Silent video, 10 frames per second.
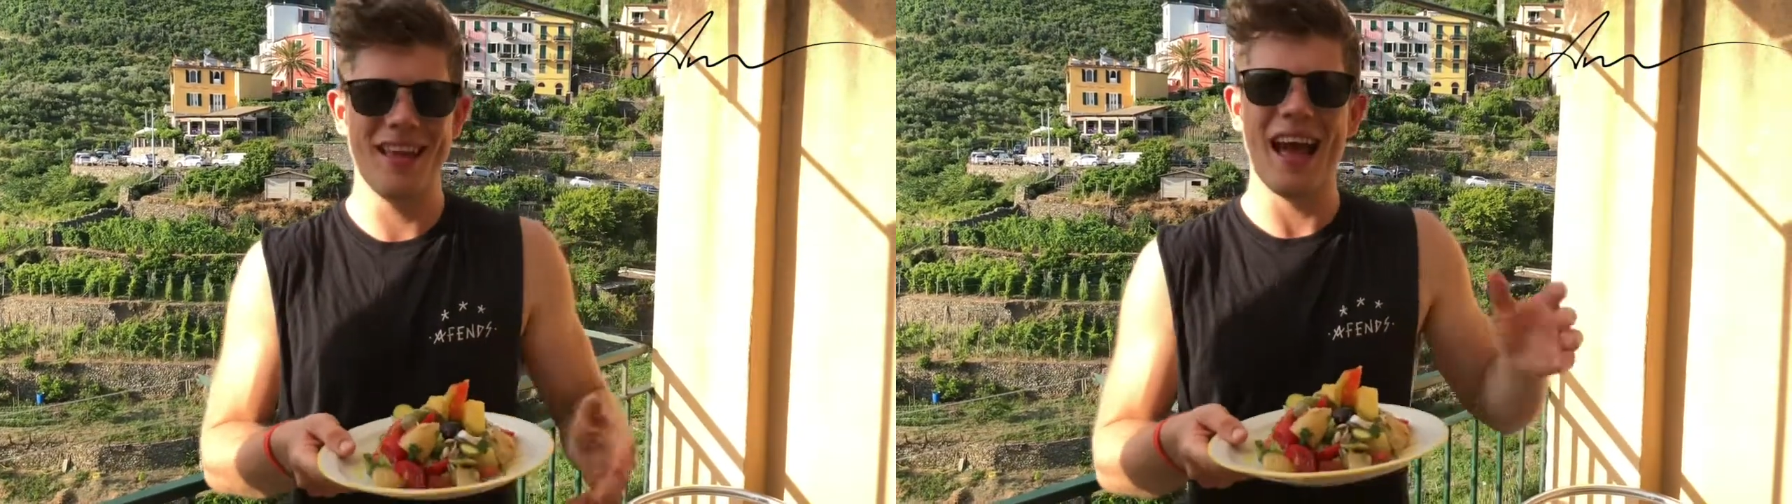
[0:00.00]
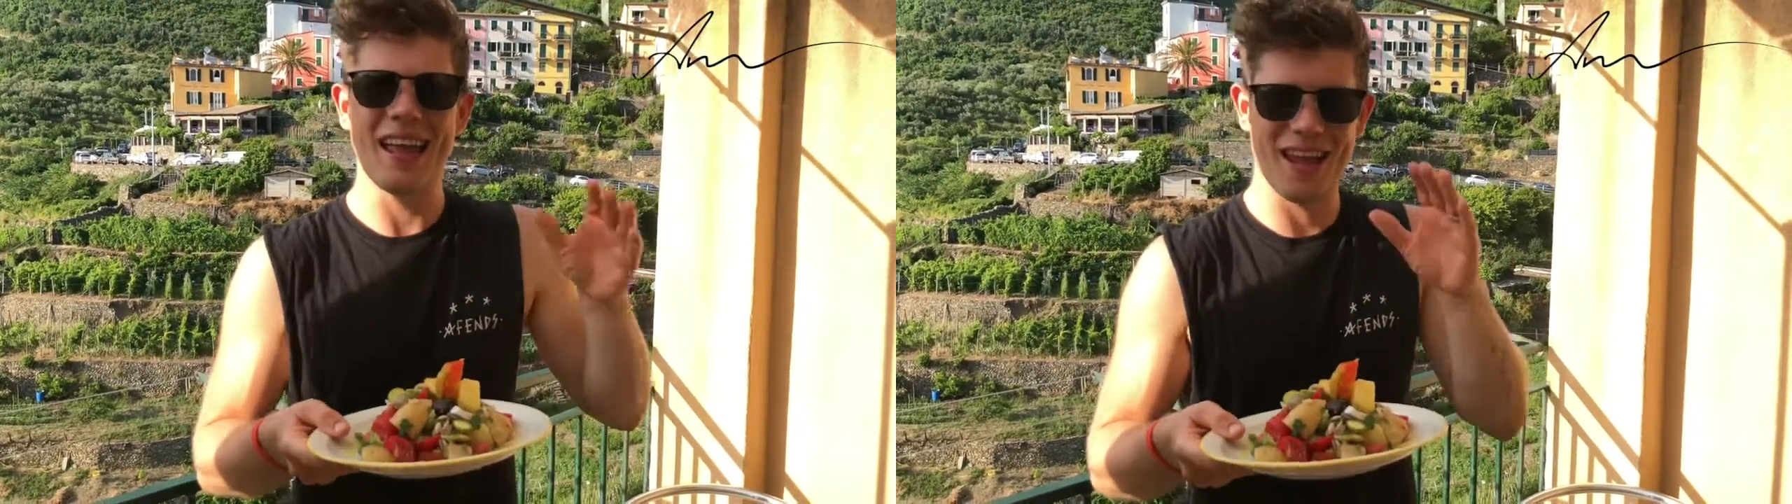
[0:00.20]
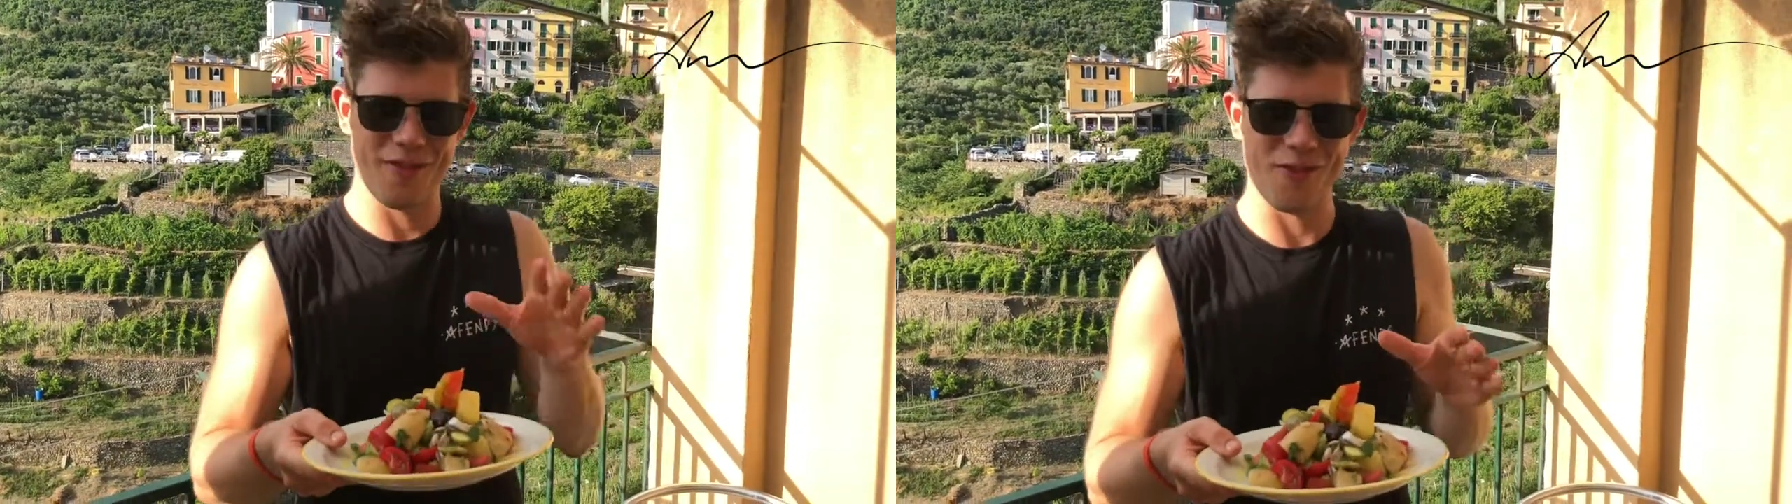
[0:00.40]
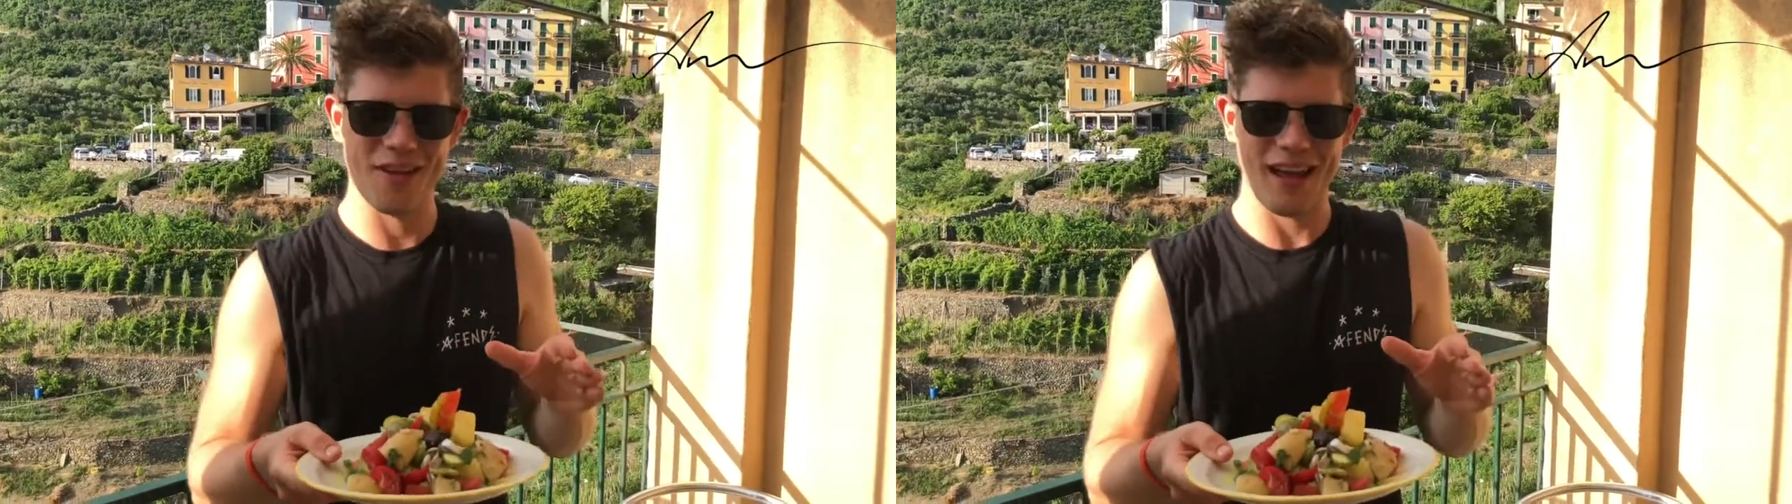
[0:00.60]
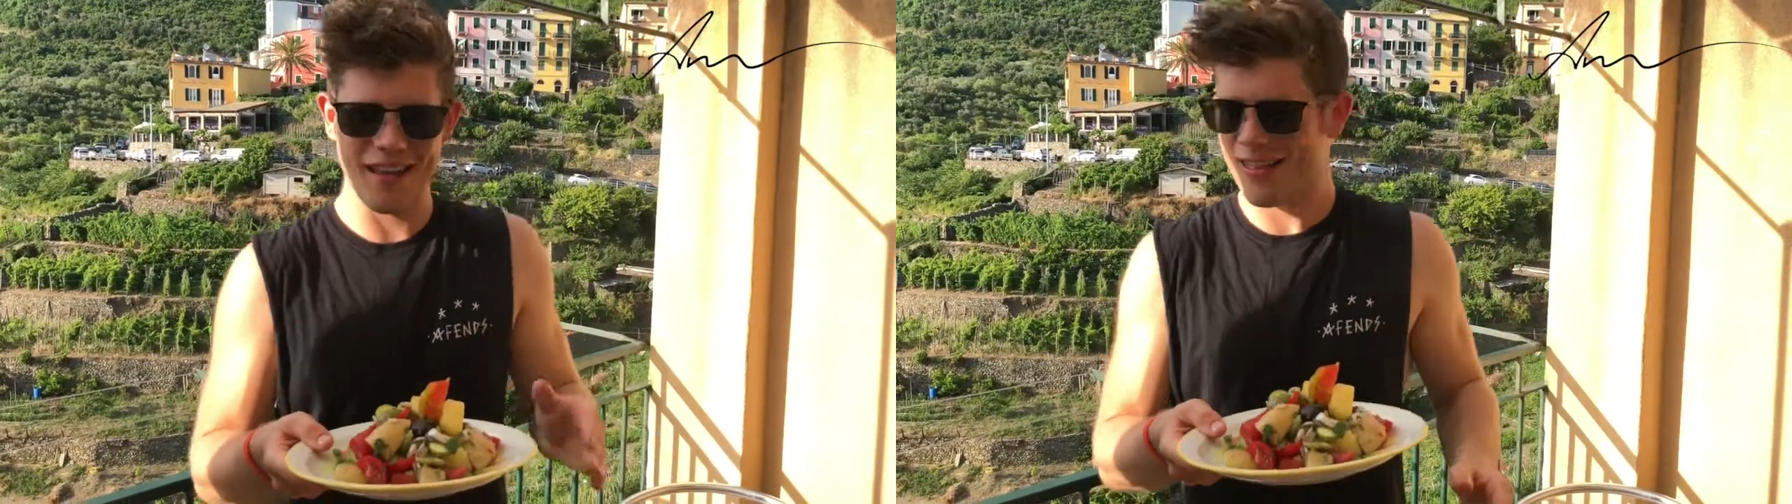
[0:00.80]
and give her a
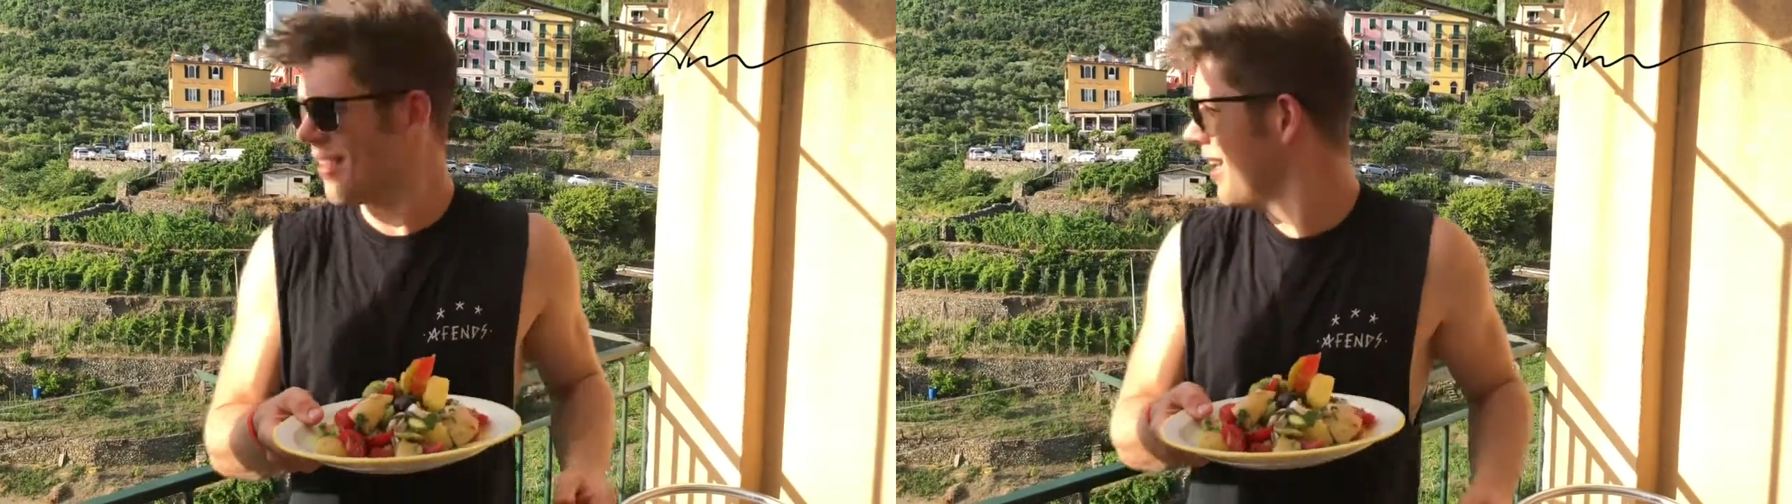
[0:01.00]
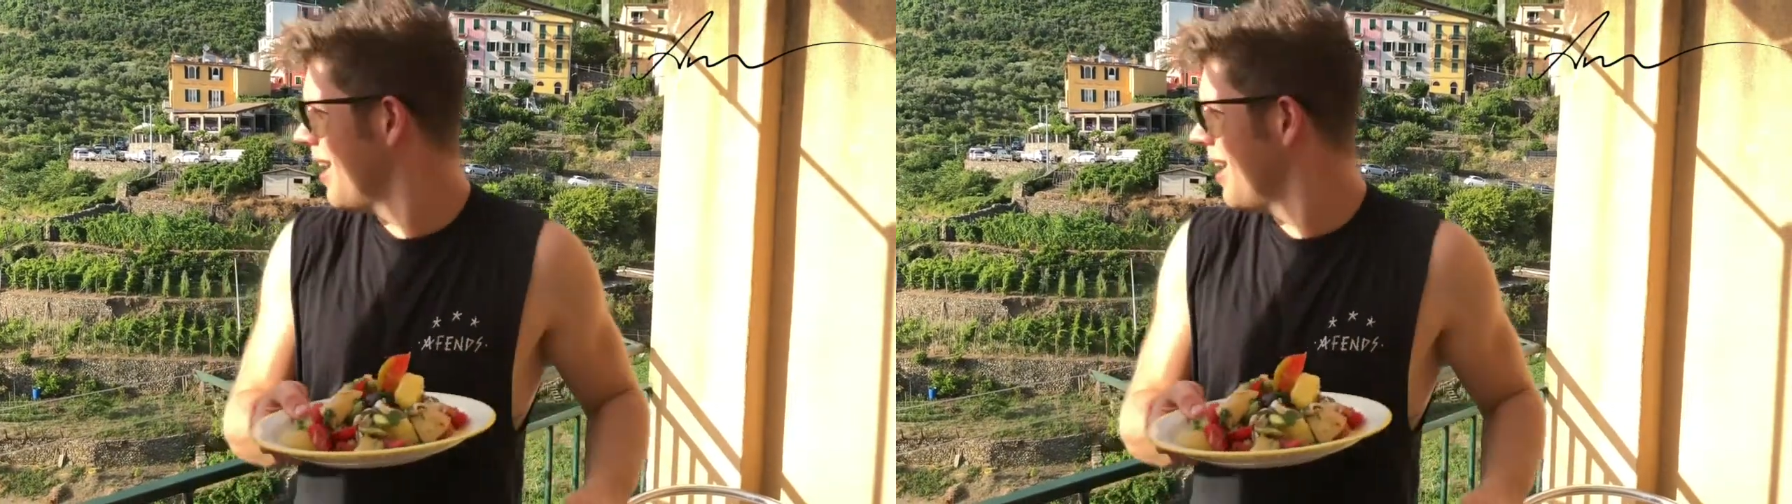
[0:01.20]
taste.